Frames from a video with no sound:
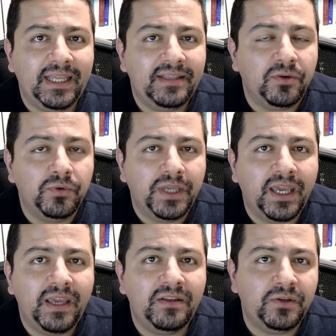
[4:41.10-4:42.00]
it's
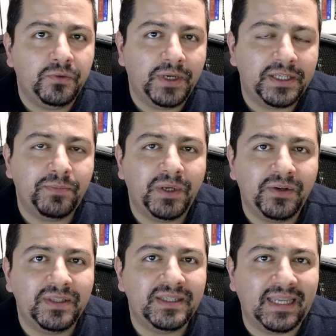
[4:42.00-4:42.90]
okay to
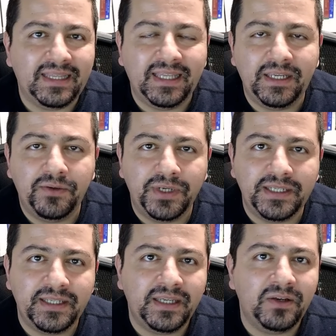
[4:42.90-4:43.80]
experience a
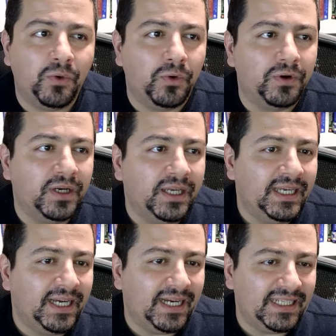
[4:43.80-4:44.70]
decreasing or
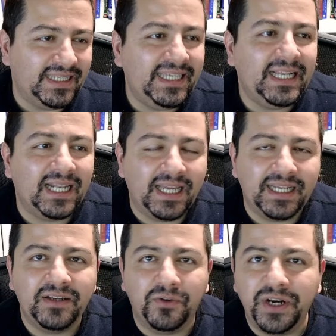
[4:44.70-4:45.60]
uh,
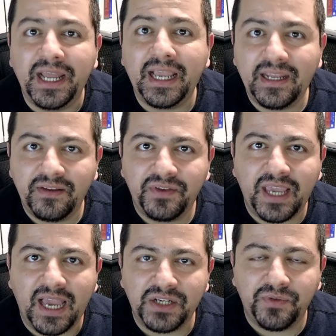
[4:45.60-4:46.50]
declining or negative
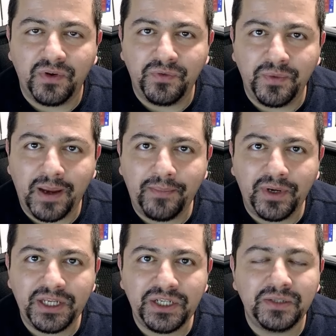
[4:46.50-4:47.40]
cash flow from
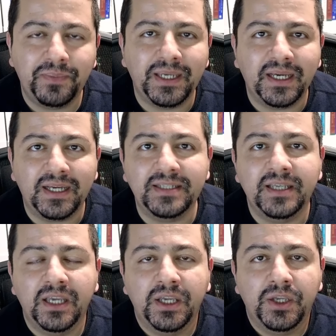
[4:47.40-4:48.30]
operations
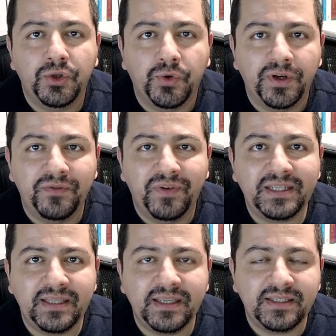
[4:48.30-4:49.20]
because you're
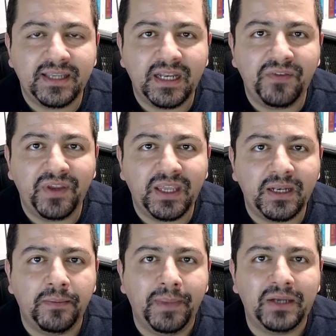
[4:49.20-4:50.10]
investing
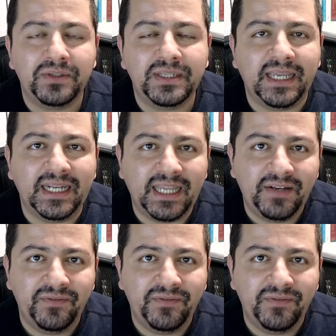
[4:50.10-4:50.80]
significant amounts in